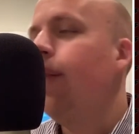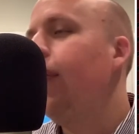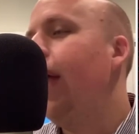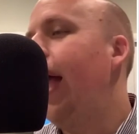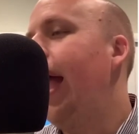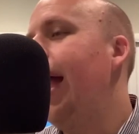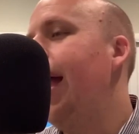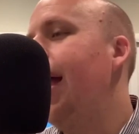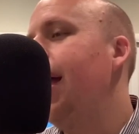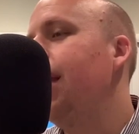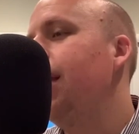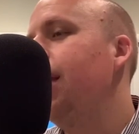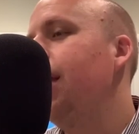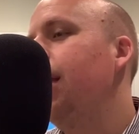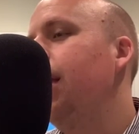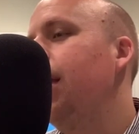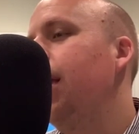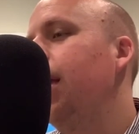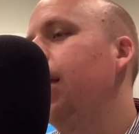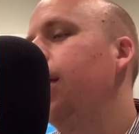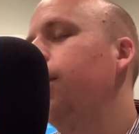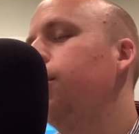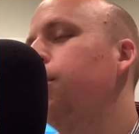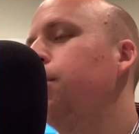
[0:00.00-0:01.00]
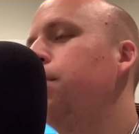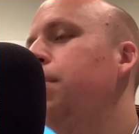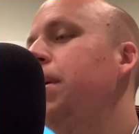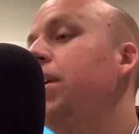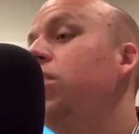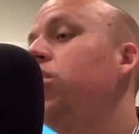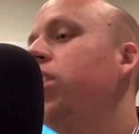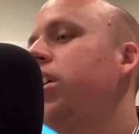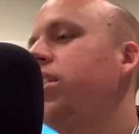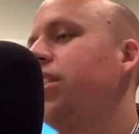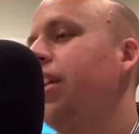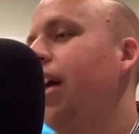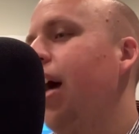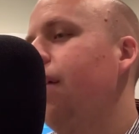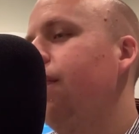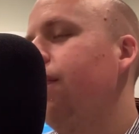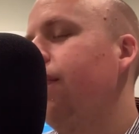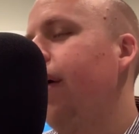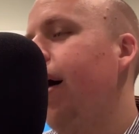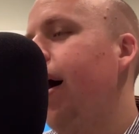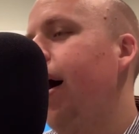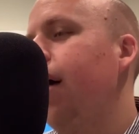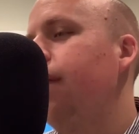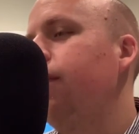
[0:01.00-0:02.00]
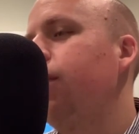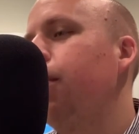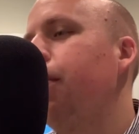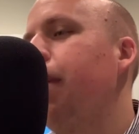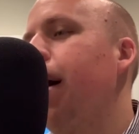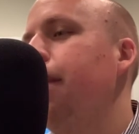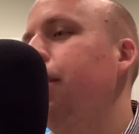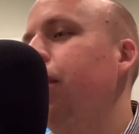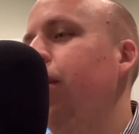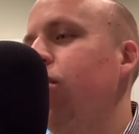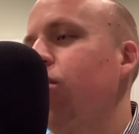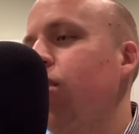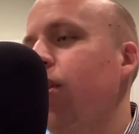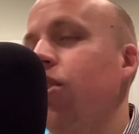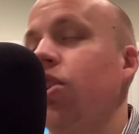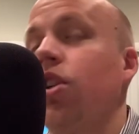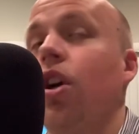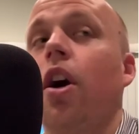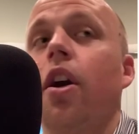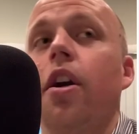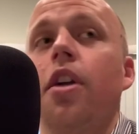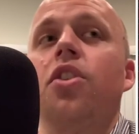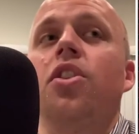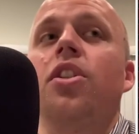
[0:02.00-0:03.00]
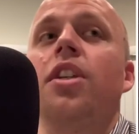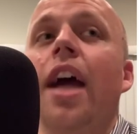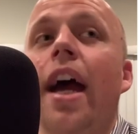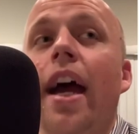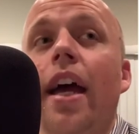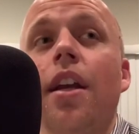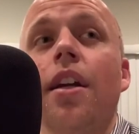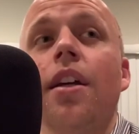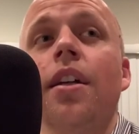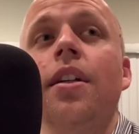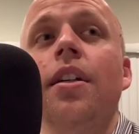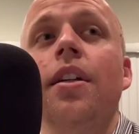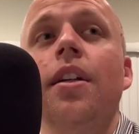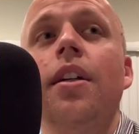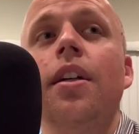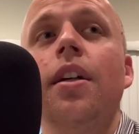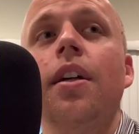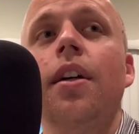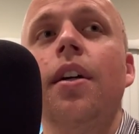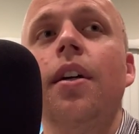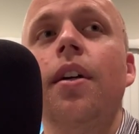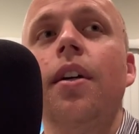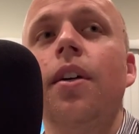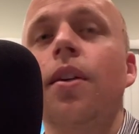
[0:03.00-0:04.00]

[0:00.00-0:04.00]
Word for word: and BGS 95, The population on this card is ten. Yeah.